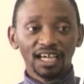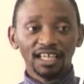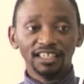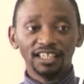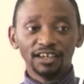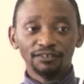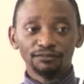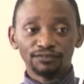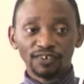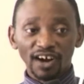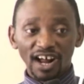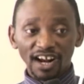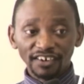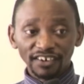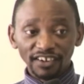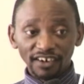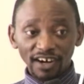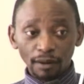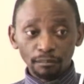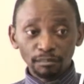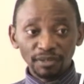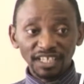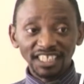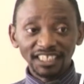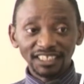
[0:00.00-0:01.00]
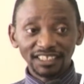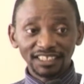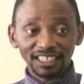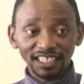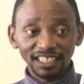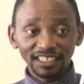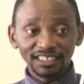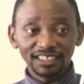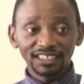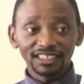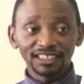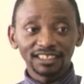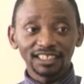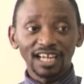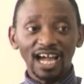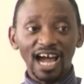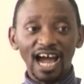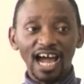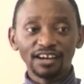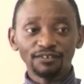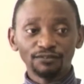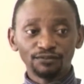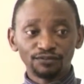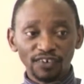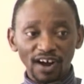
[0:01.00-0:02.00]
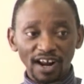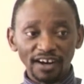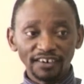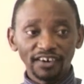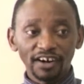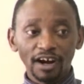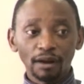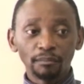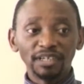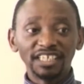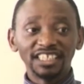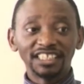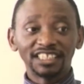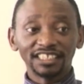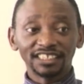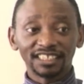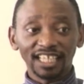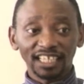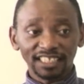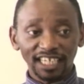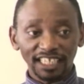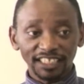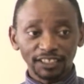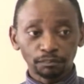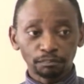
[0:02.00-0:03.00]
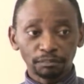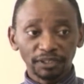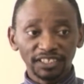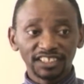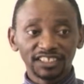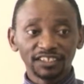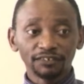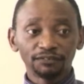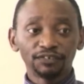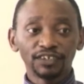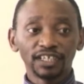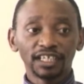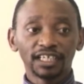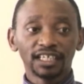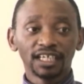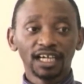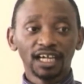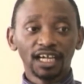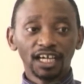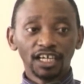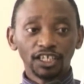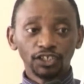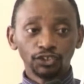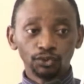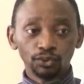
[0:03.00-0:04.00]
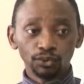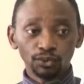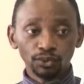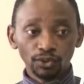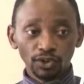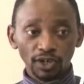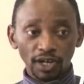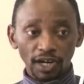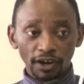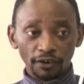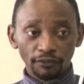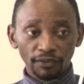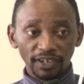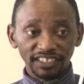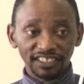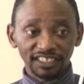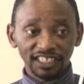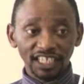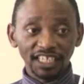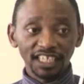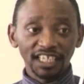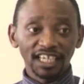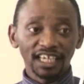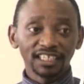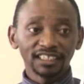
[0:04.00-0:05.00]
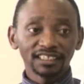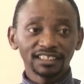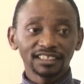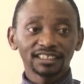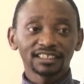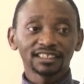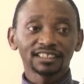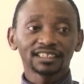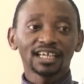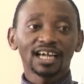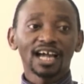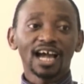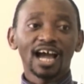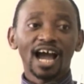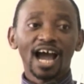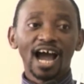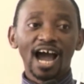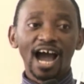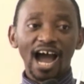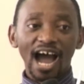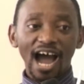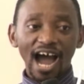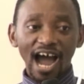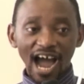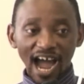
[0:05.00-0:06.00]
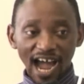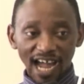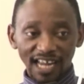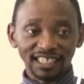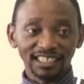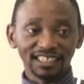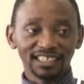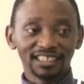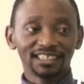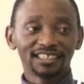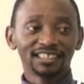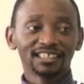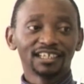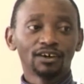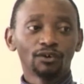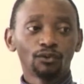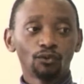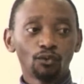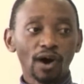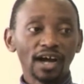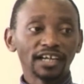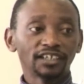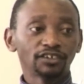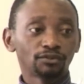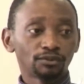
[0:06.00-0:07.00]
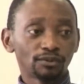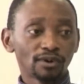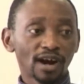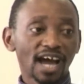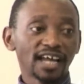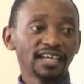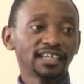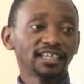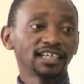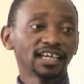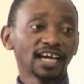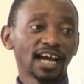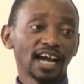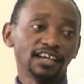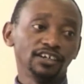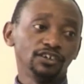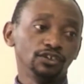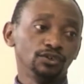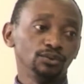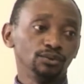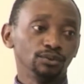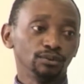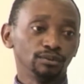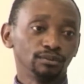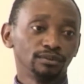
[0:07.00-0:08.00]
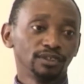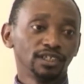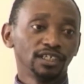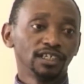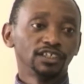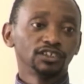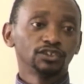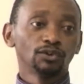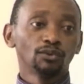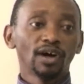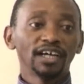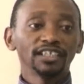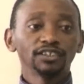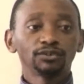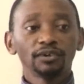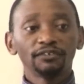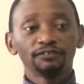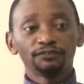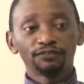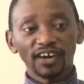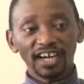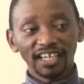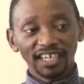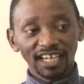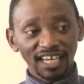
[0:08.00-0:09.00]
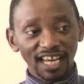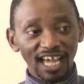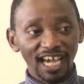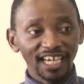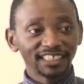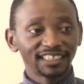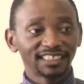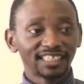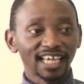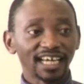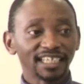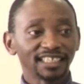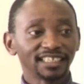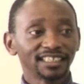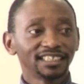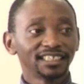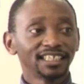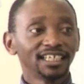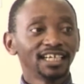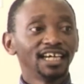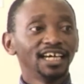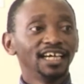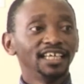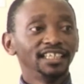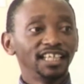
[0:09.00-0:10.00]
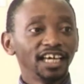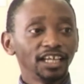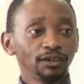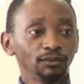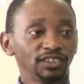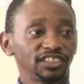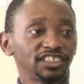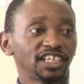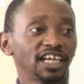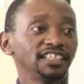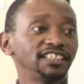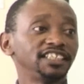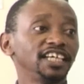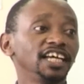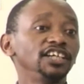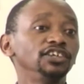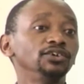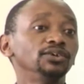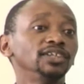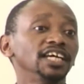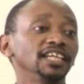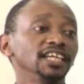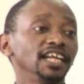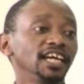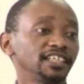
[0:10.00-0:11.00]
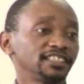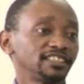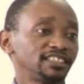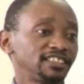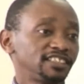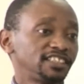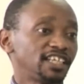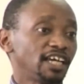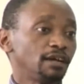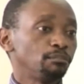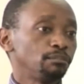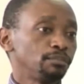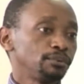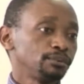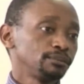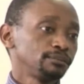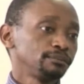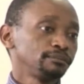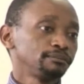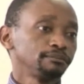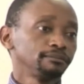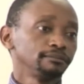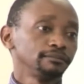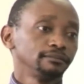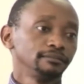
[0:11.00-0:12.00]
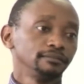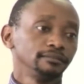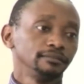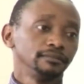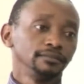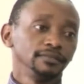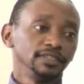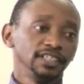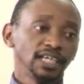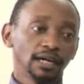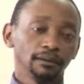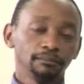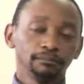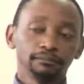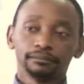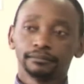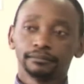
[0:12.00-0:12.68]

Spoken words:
the vulnerabilities, and vulnerabilities that are specific to resilience, and what RAN can do. So once we finalize that, then we shall tell you the next step. Yeah.